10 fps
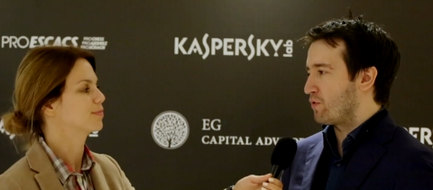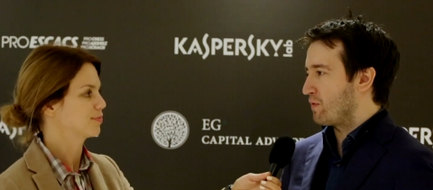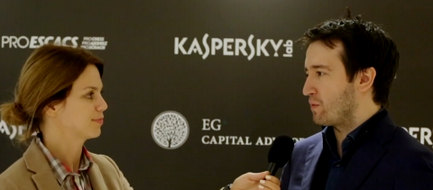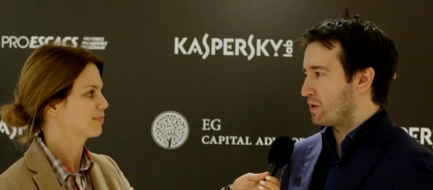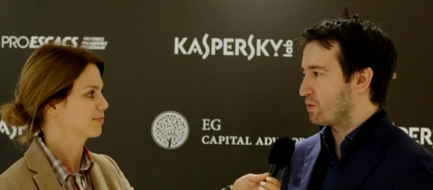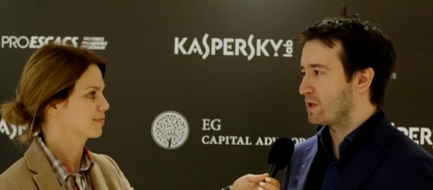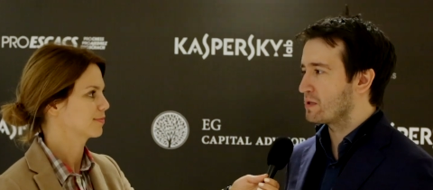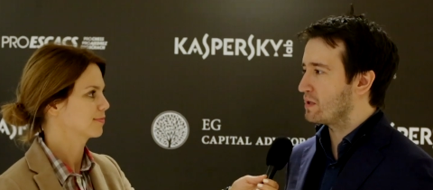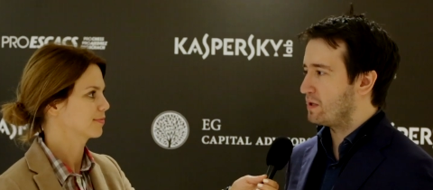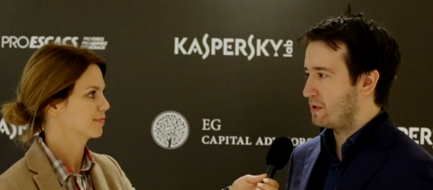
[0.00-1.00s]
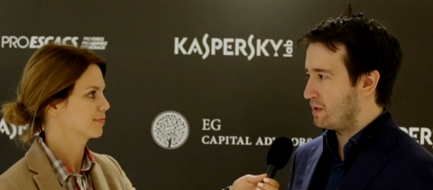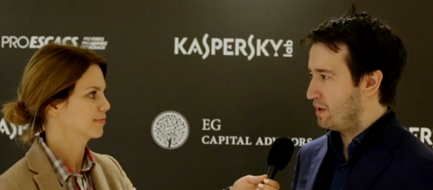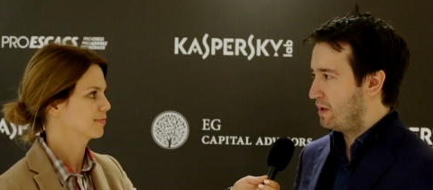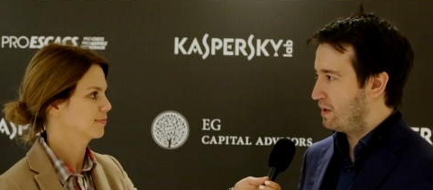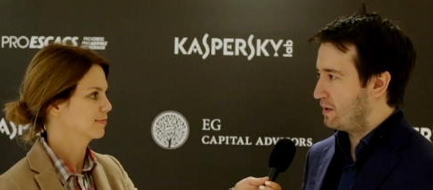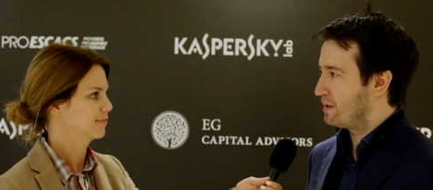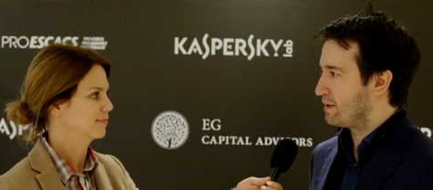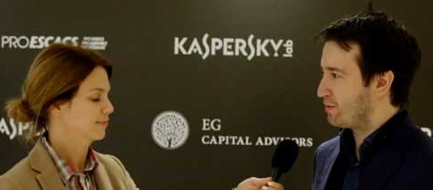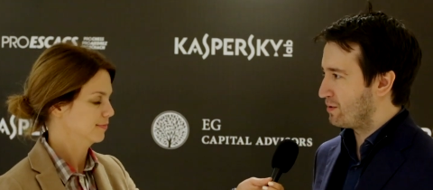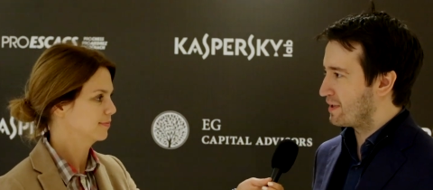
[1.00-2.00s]
Speaker 1: for everyone. You can see uh, uh
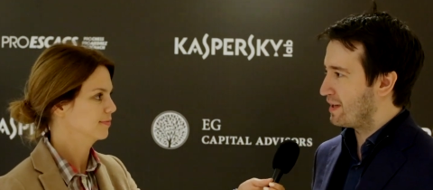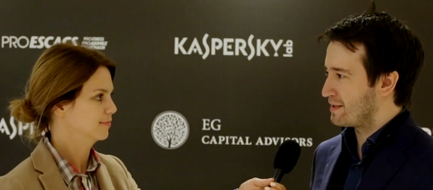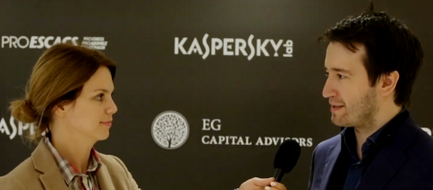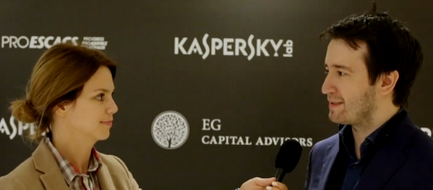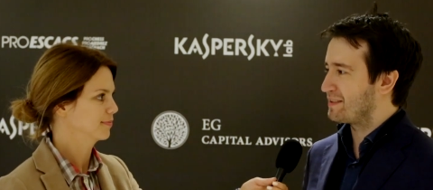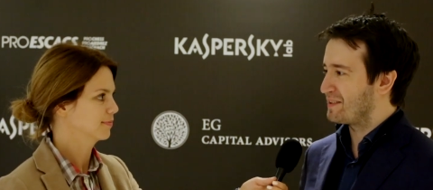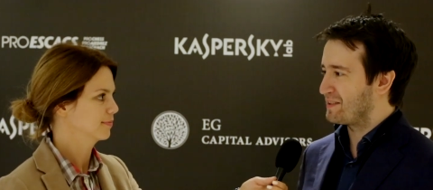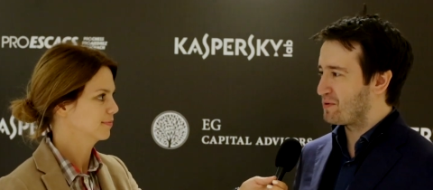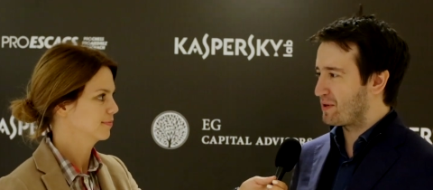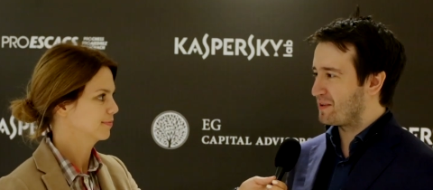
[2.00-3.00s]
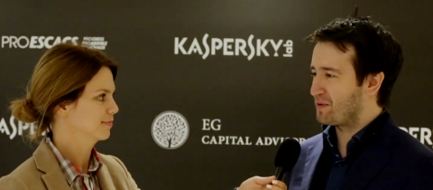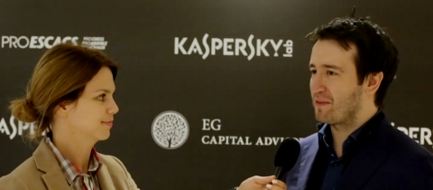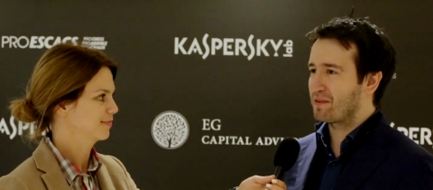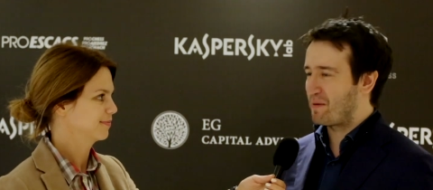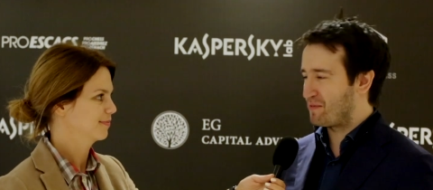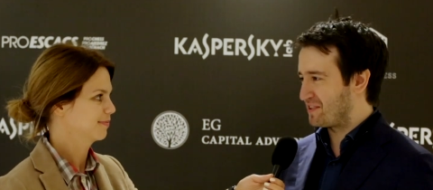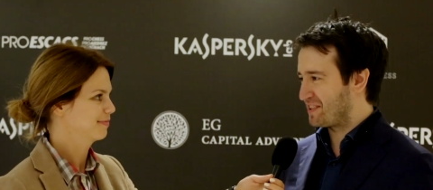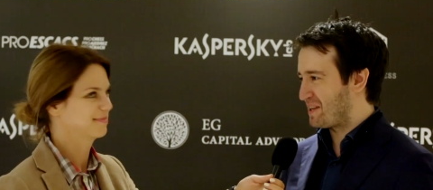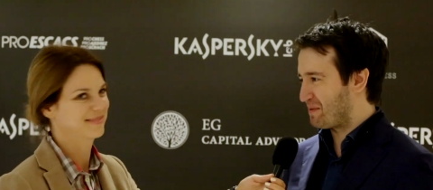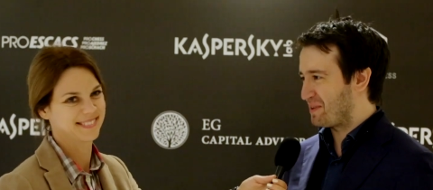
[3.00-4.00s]
all the guys. Uh, you can have cameras
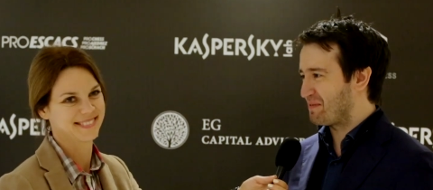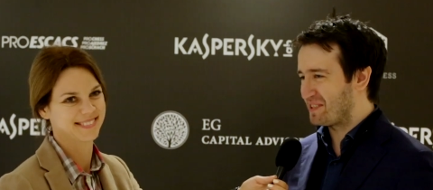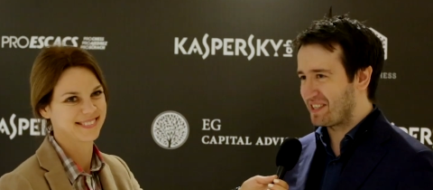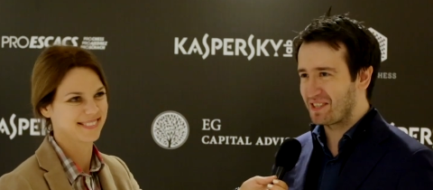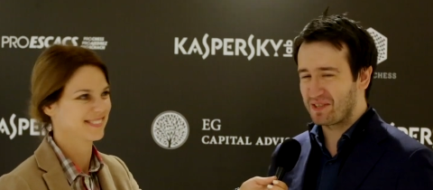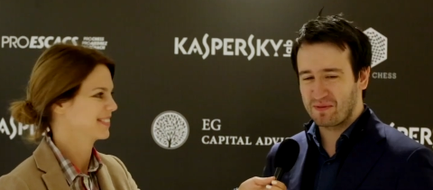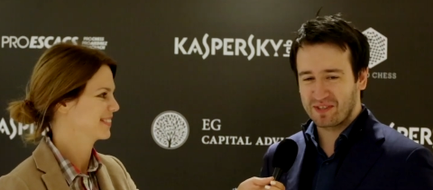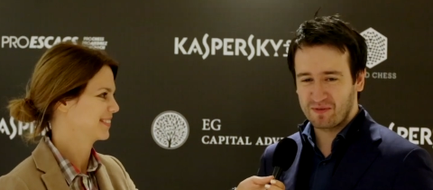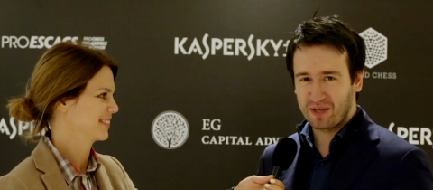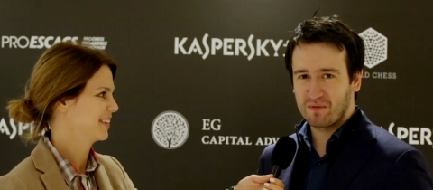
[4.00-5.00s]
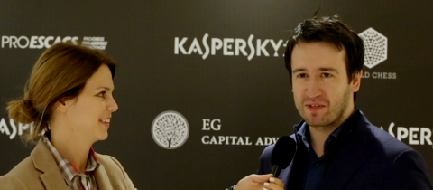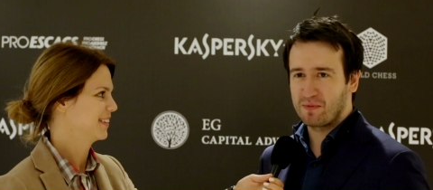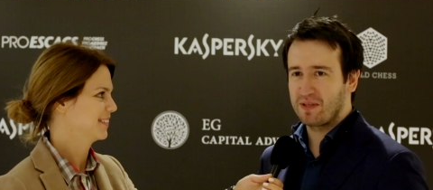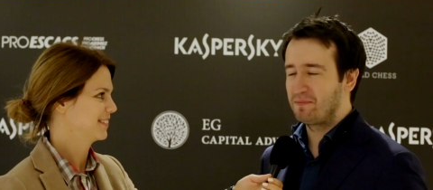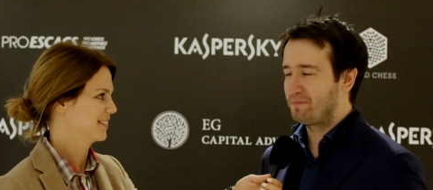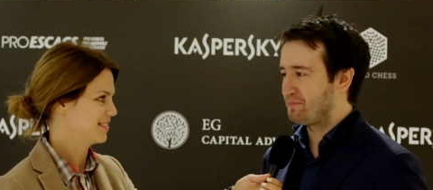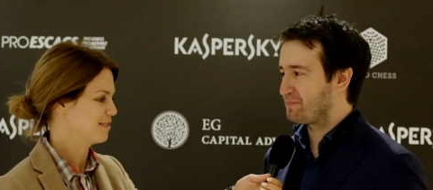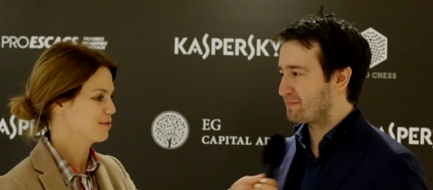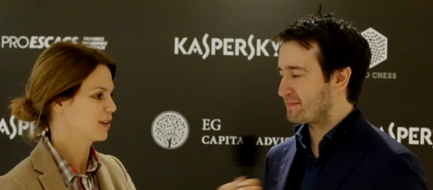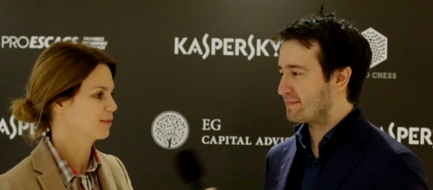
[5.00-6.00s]
now and everything, so it's quite visible.
Speaker 2: Yeah,
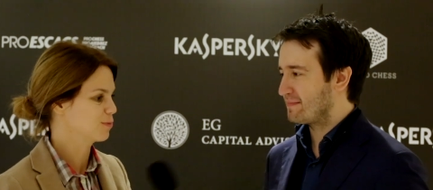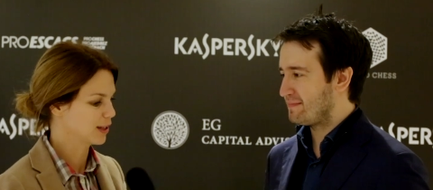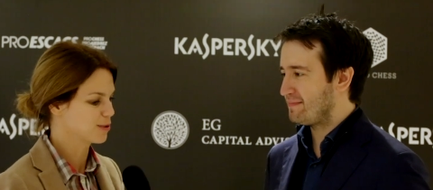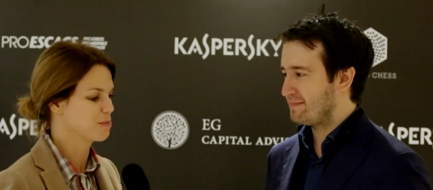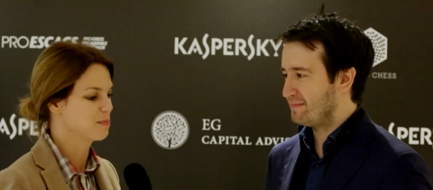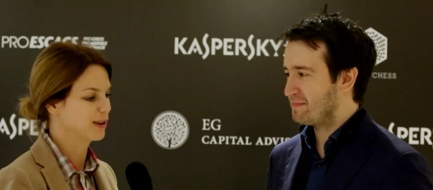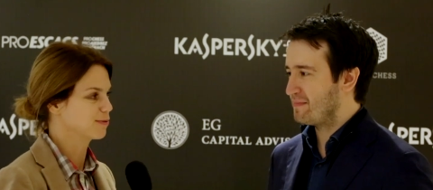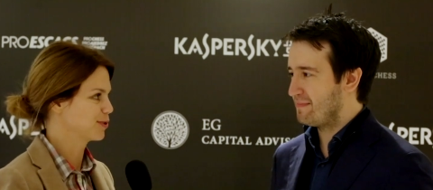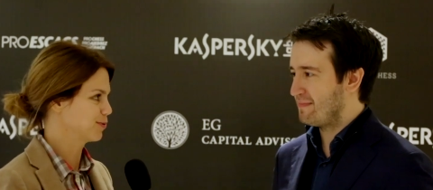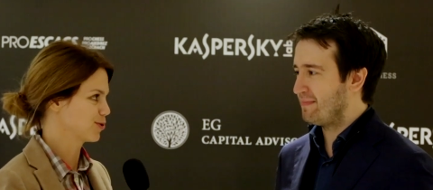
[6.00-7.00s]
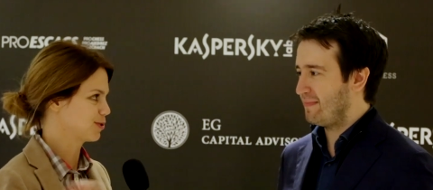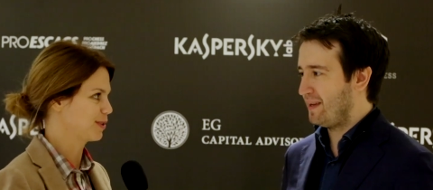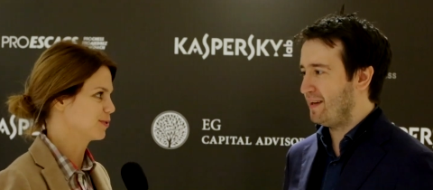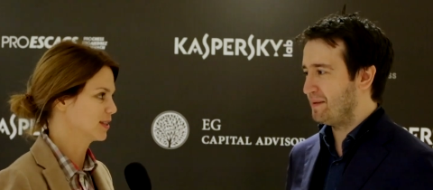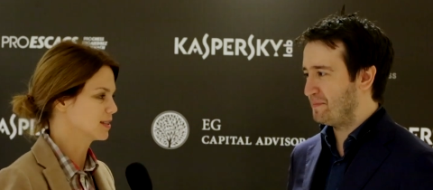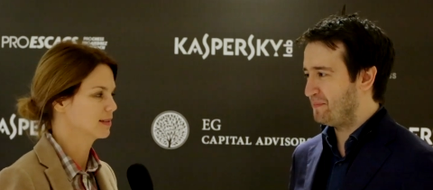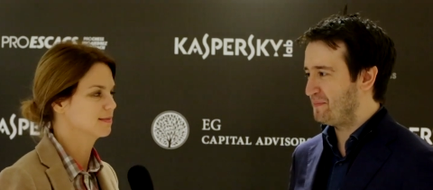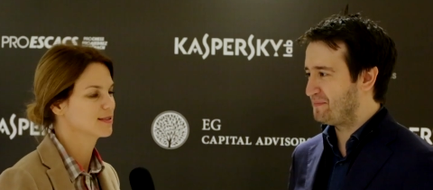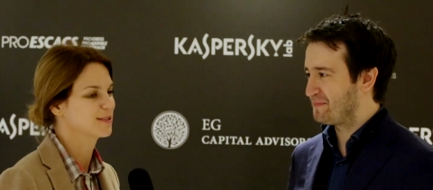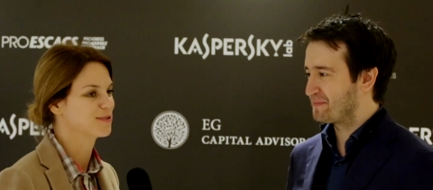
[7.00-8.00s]
we can we can compare with first mm, round yeah. and
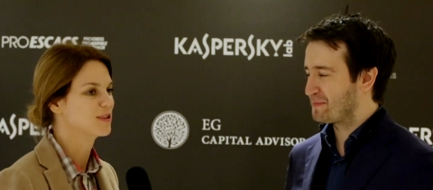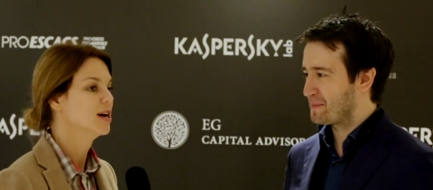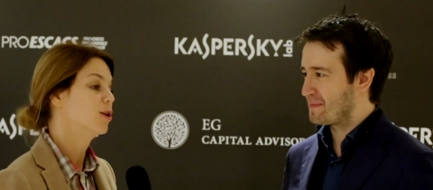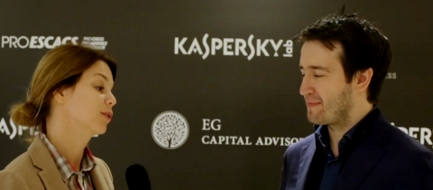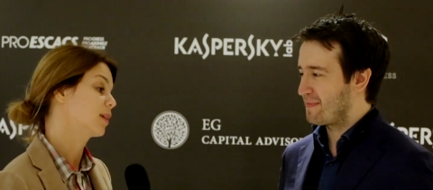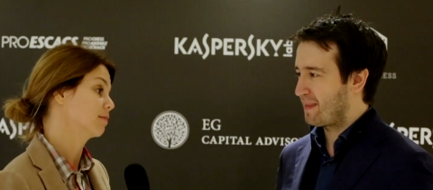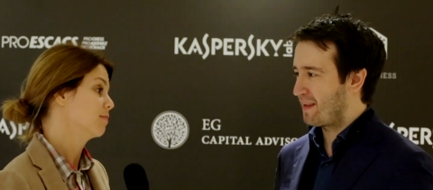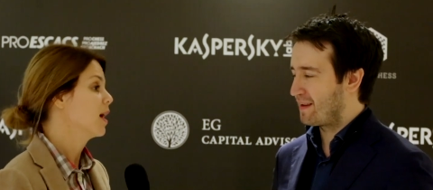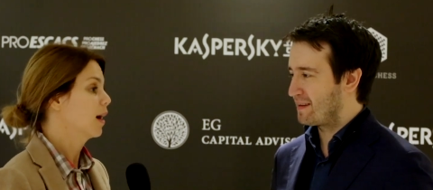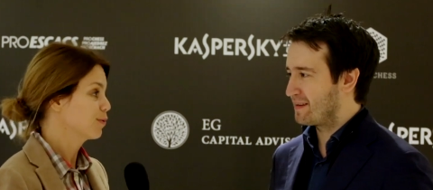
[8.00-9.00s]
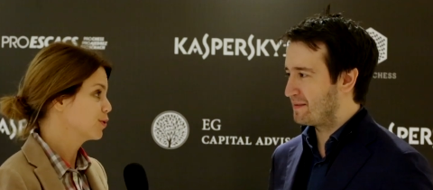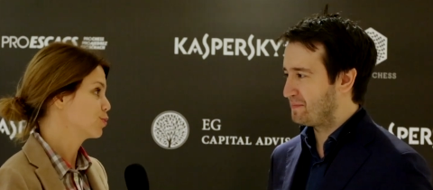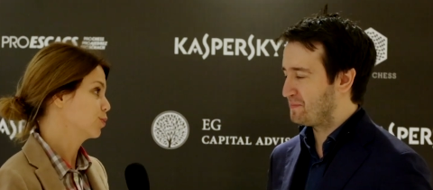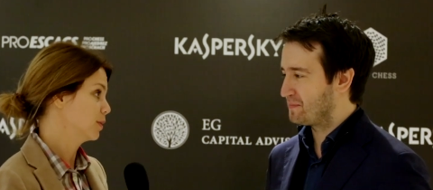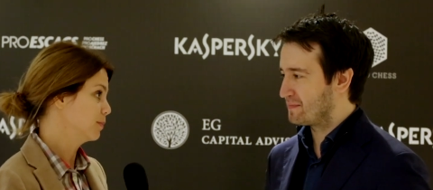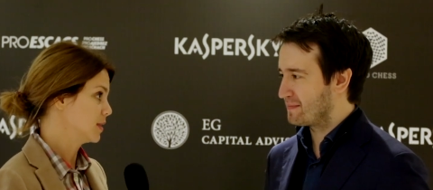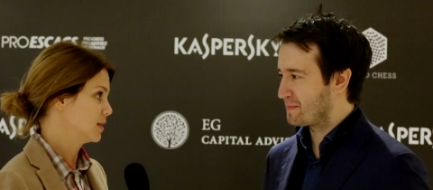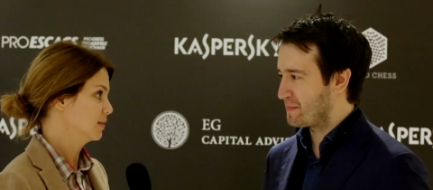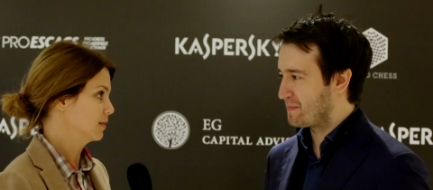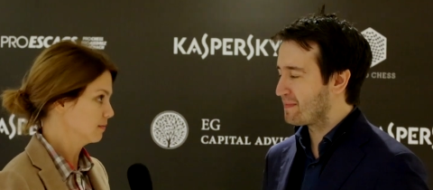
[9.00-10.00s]
seventh round. Okay, I wish you all the best
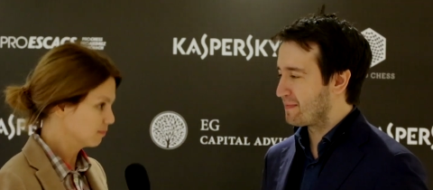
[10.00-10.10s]
in the